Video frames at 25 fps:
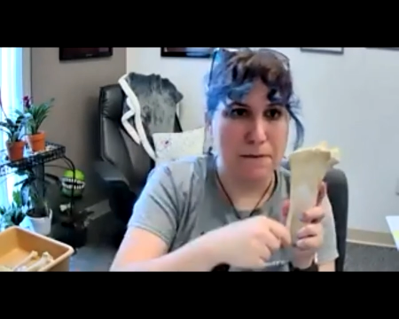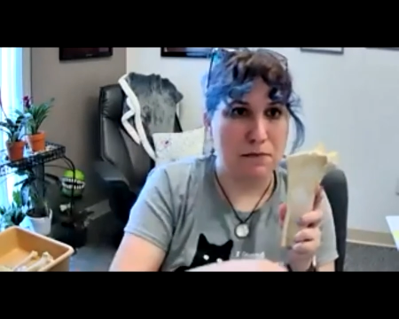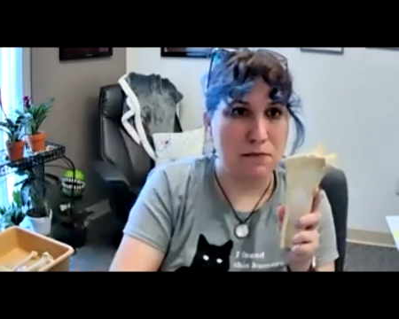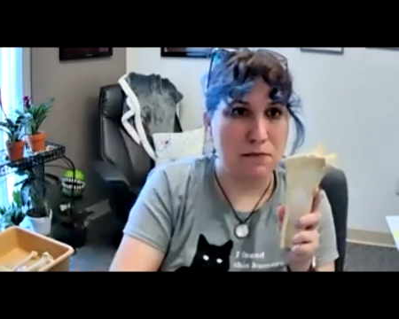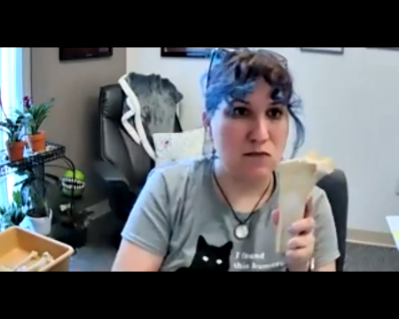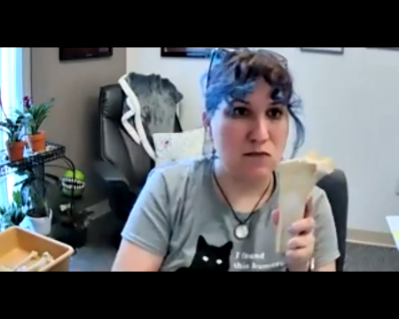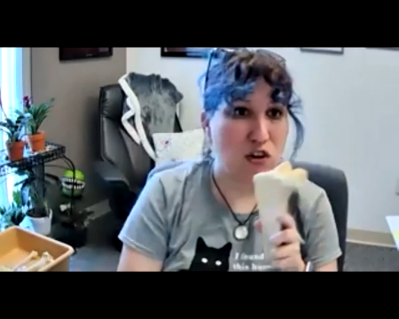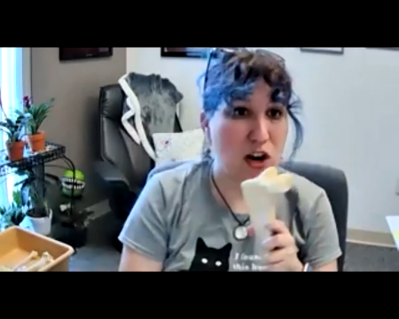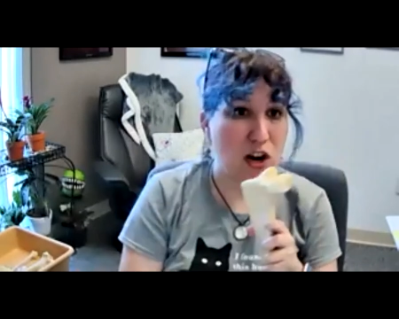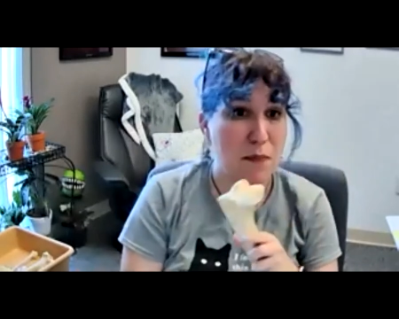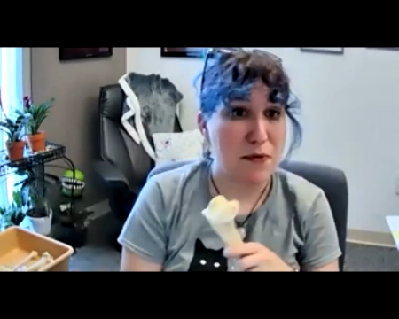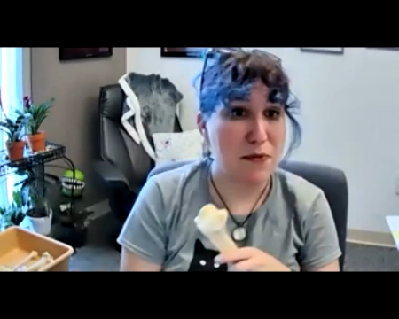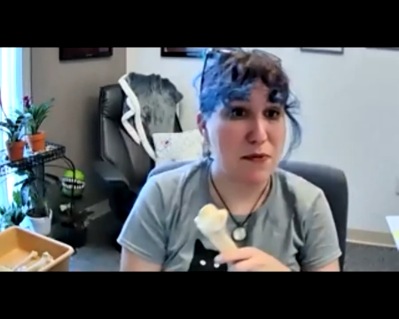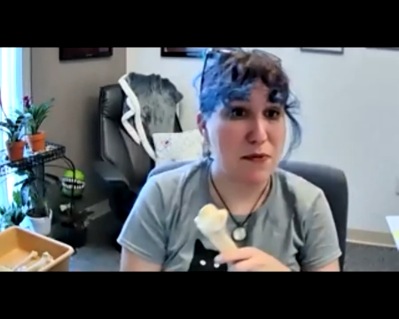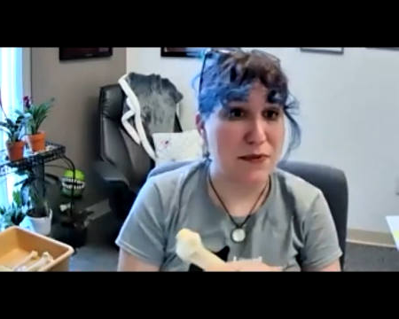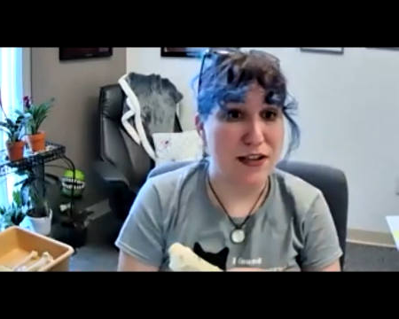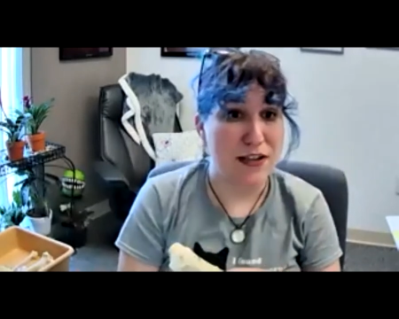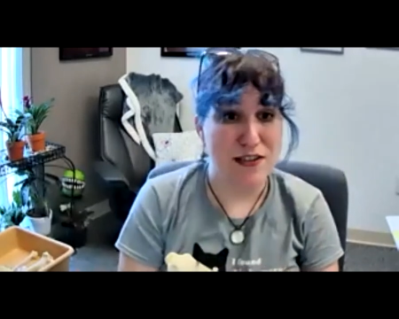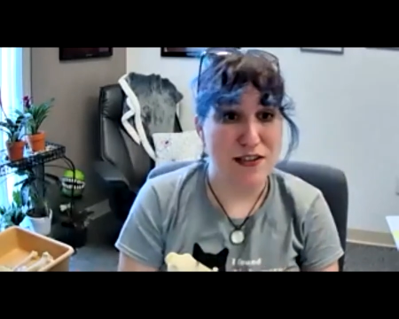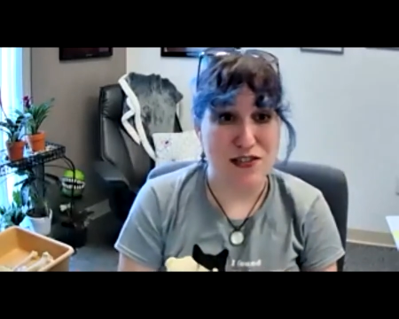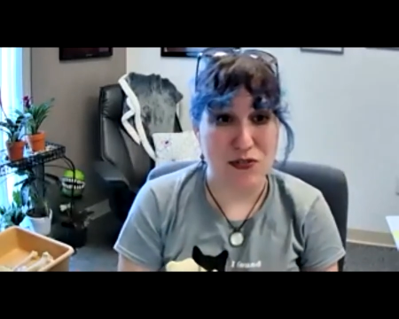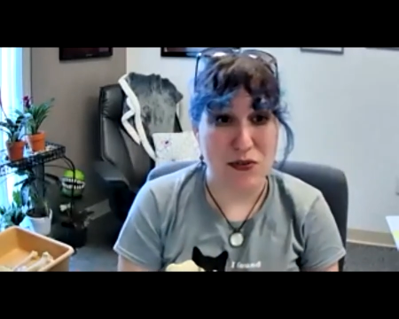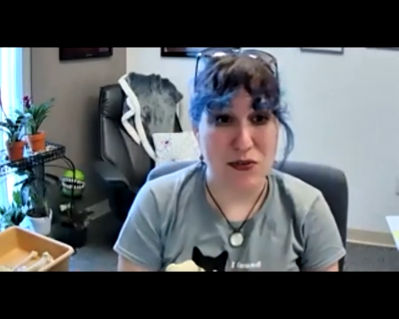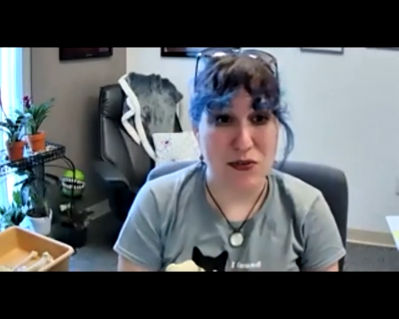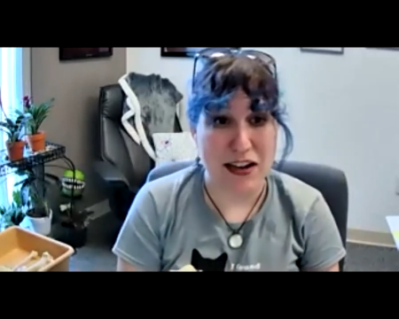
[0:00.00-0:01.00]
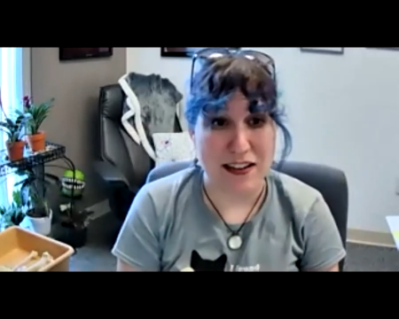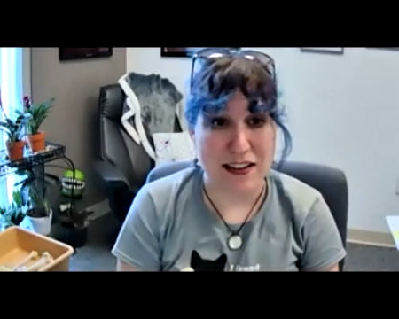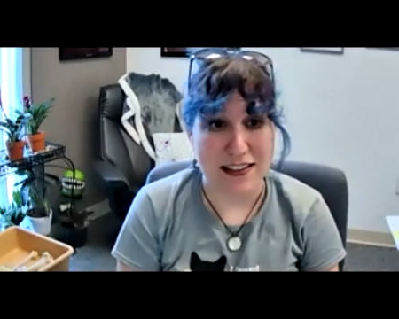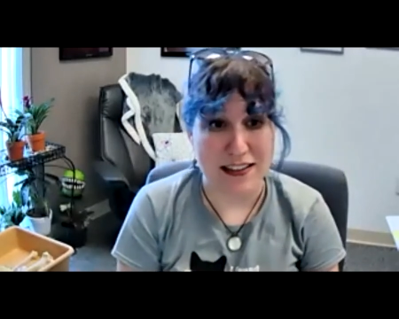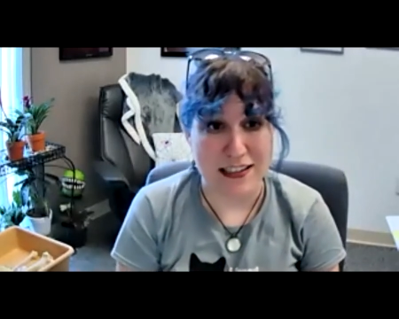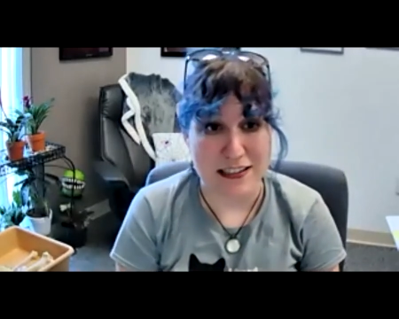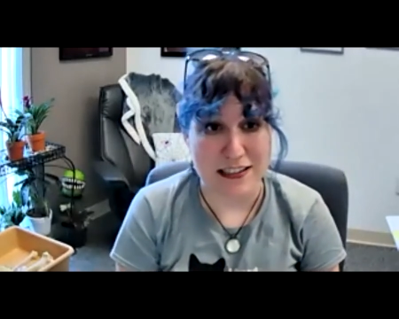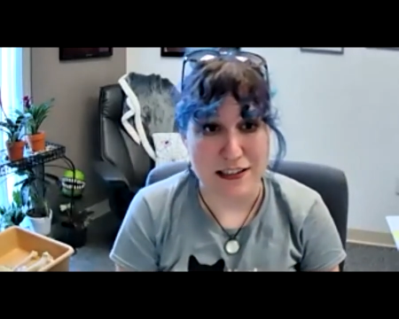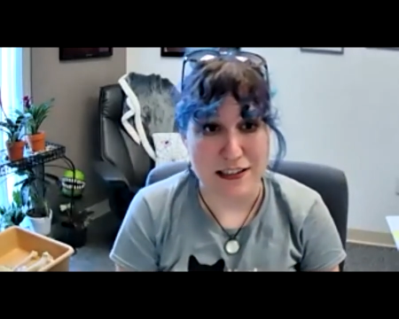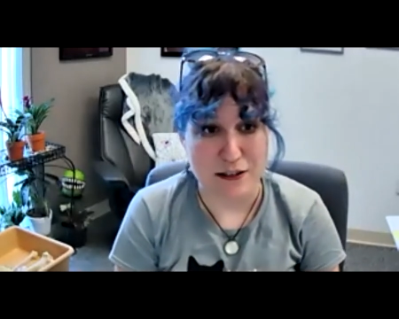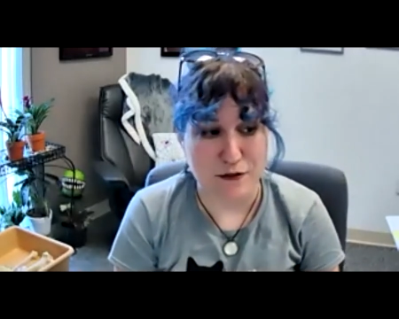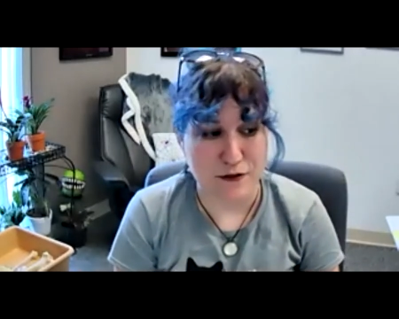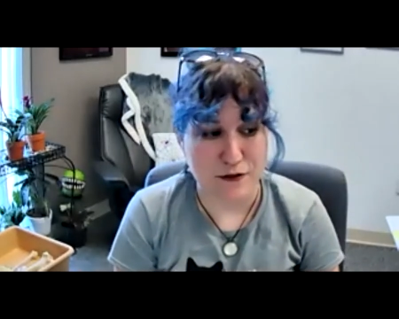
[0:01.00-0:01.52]
dropping blood directly
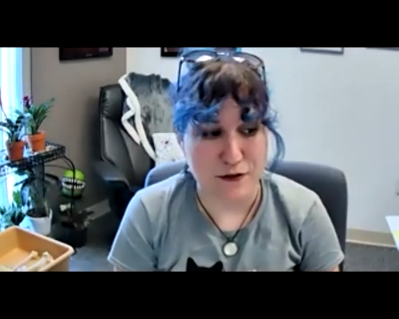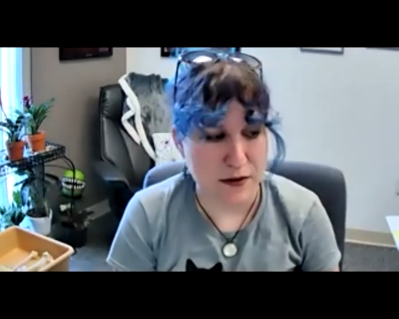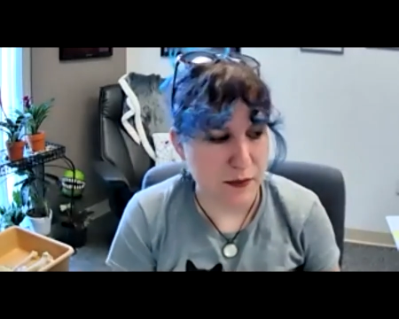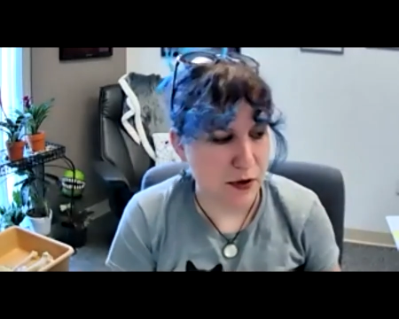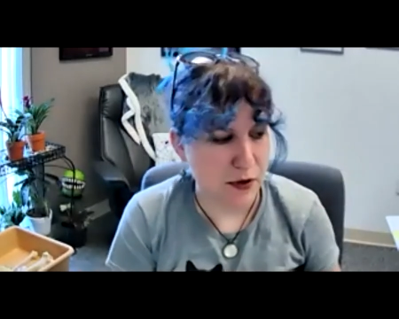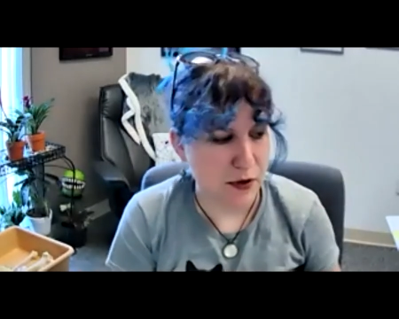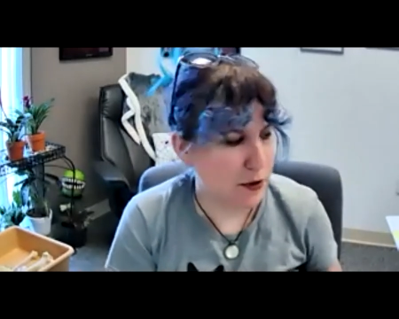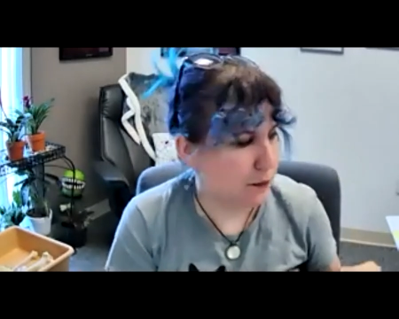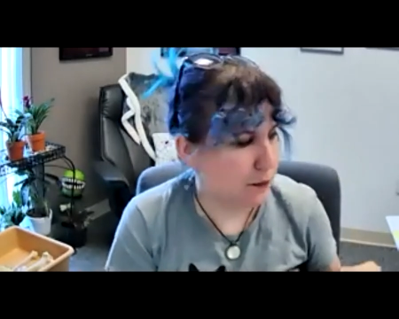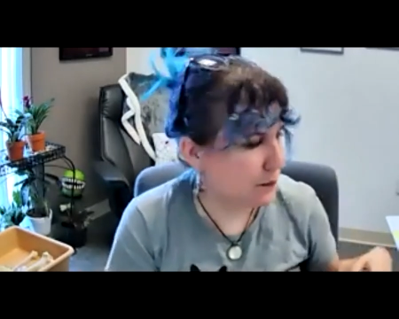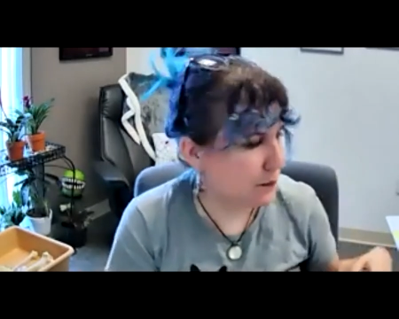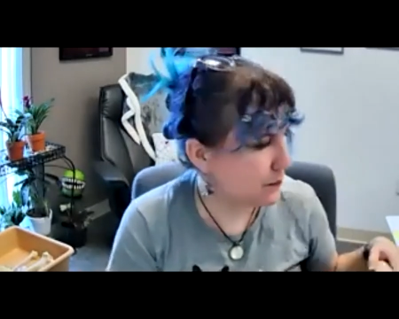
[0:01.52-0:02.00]
into the femur.